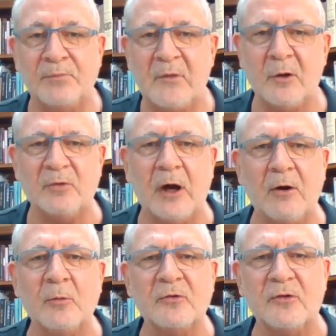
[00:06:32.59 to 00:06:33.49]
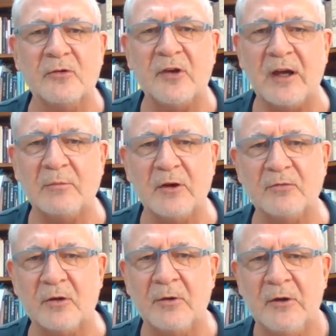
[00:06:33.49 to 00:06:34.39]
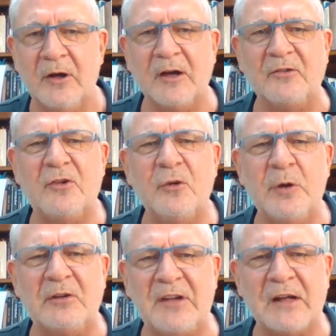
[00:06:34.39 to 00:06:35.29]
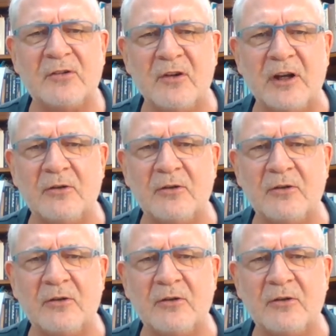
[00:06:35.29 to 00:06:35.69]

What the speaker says: Comes out almost the same. Gives a chewy density